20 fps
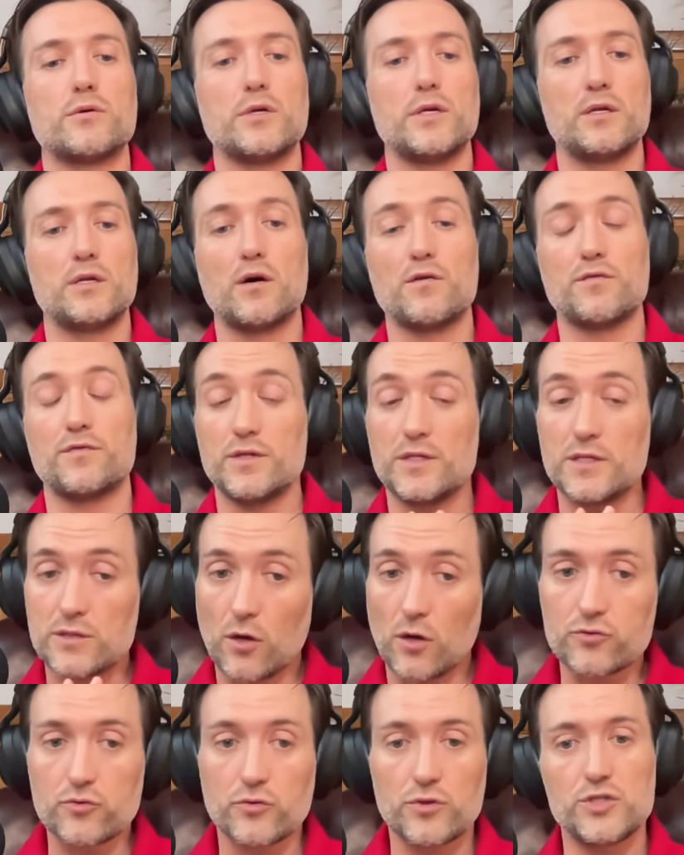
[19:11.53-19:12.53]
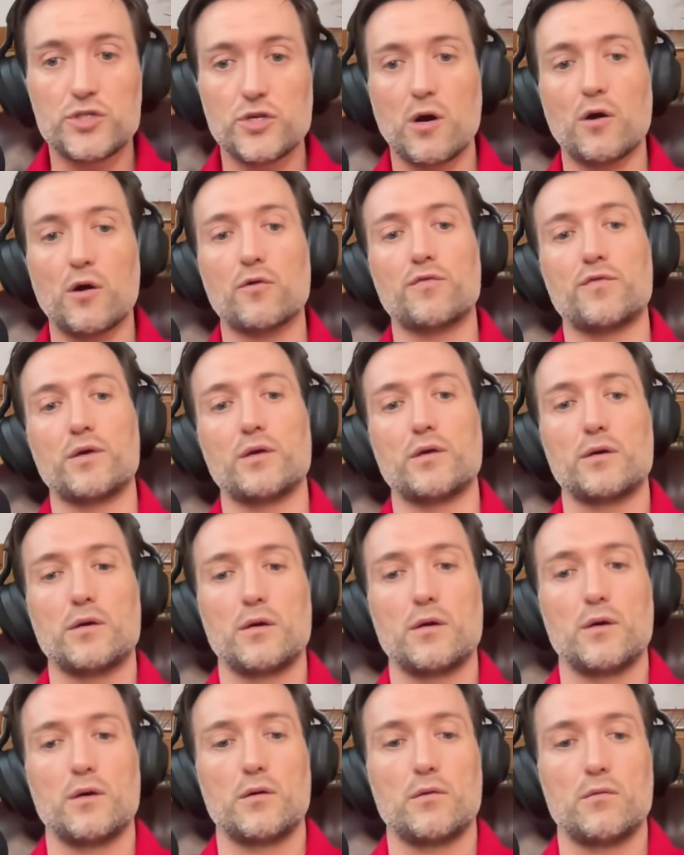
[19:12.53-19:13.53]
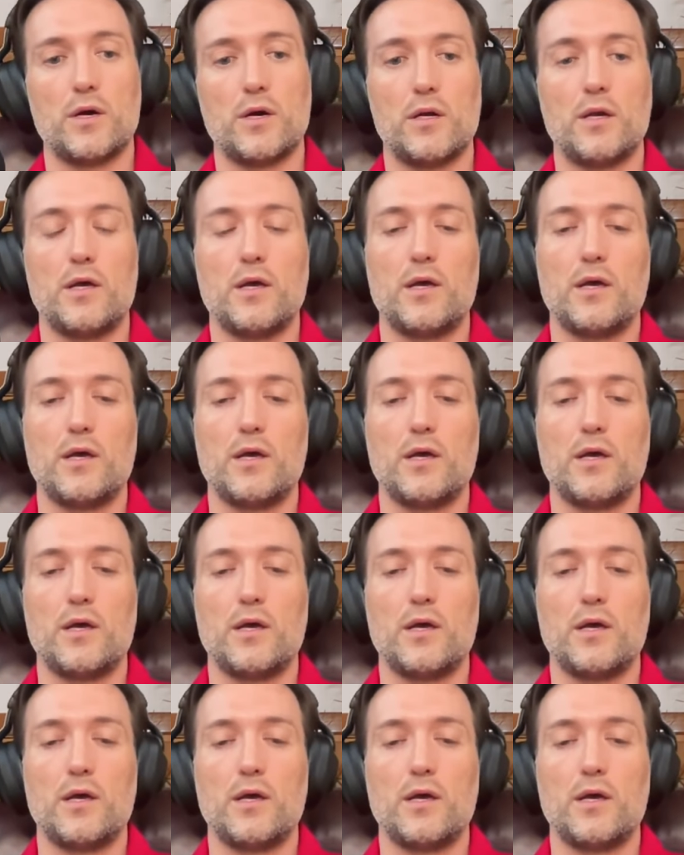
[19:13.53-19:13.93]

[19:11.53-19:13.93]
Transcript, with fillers: enough is also the geography, right?